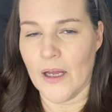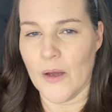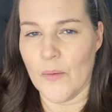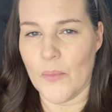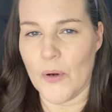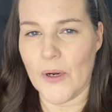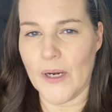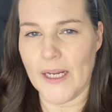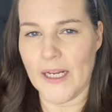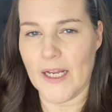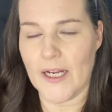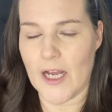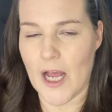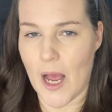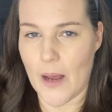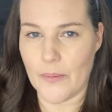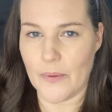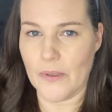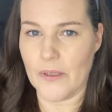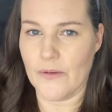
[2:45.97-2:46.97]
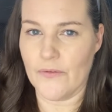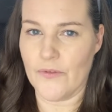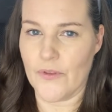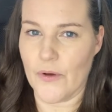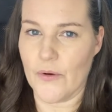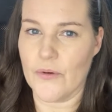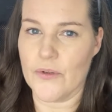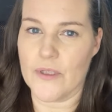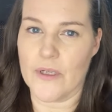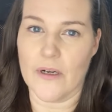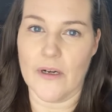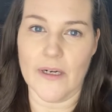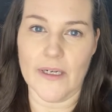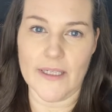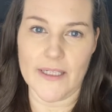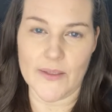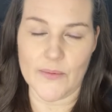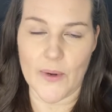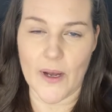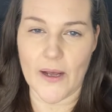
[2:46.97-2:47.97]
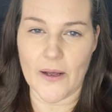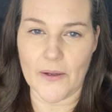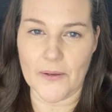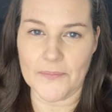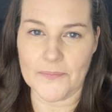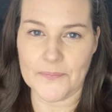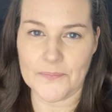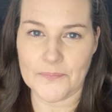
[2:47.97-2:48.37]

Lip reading: Putting a couple of those on as well.